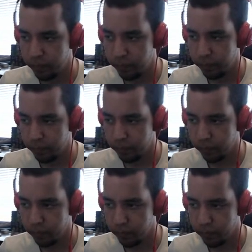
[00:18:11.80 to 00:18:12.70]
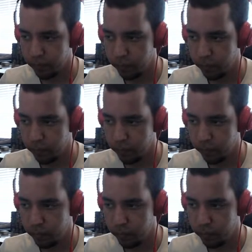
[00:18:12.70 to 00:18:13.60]

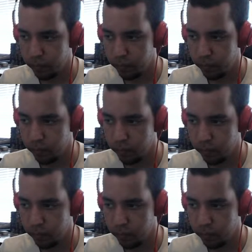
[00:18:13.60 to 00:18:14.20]
Nobody speaks.